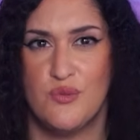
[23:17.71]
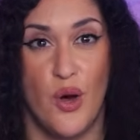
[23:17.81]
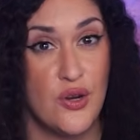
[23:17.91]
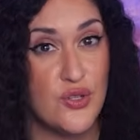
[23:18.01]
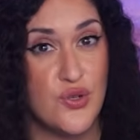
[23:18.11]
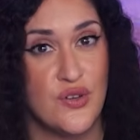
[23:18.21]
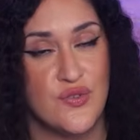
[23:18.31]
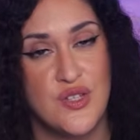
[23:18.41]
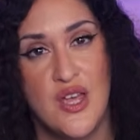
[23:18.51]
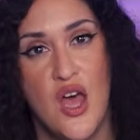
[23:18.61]
model
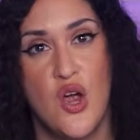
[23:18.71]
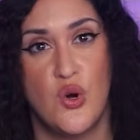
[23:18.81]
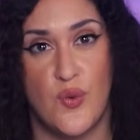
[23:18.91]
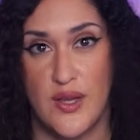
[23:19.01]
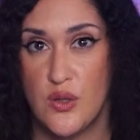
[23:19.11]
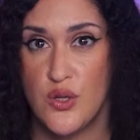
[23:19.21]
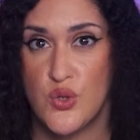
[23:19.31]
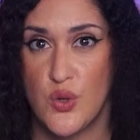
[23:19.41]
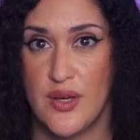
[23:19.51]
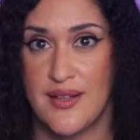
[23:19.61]
drift,
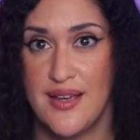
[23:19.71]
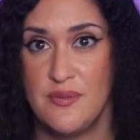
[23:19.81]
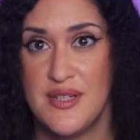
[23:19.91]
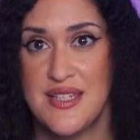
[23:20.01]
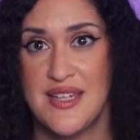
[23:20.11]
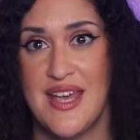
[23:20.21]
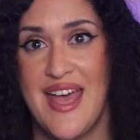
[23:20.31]
regulatory alignment,